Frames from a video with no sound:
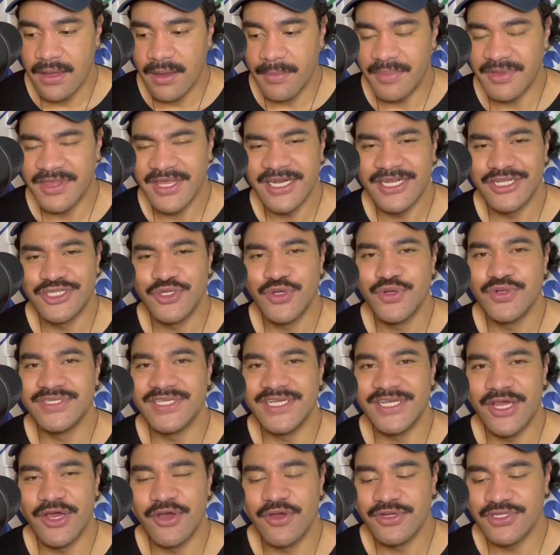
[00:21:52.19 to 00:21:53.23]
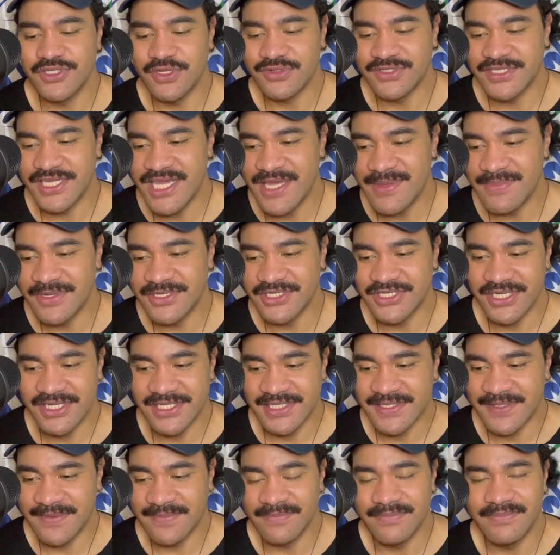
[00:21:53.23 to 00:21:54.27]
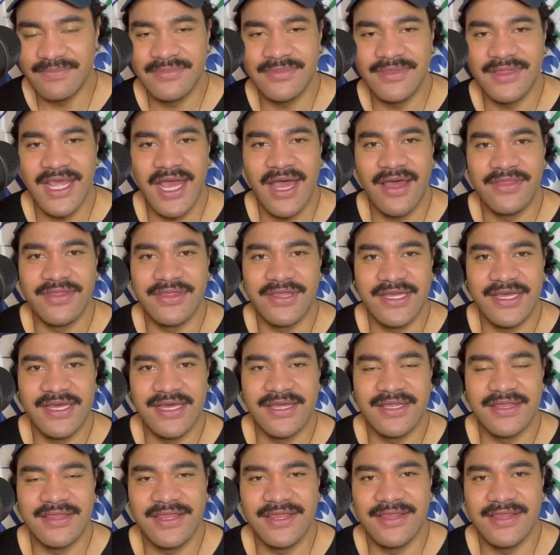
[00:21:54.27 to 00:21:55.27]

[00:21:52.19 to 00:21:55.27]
But then as soon as he goes, your team is just down the